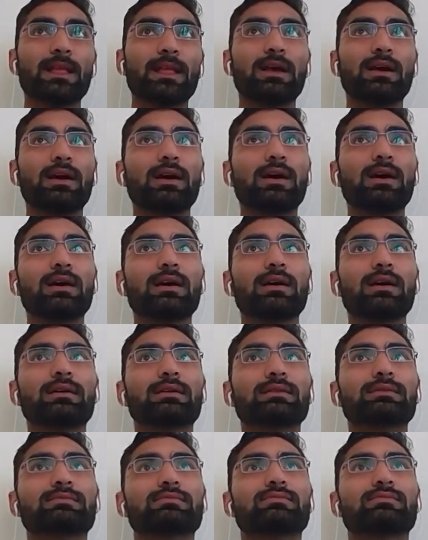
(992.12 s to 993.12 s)

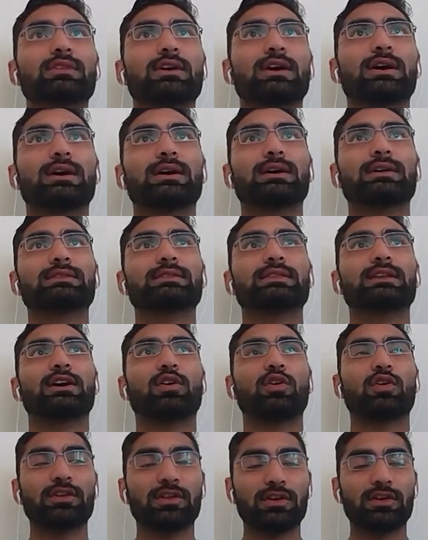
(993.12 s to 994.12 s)
the
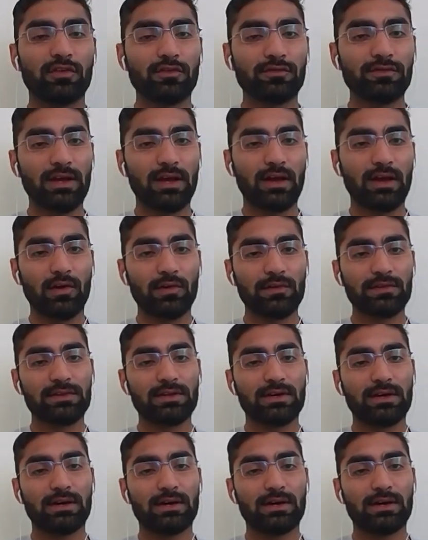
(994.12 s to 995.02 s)
owner of the house,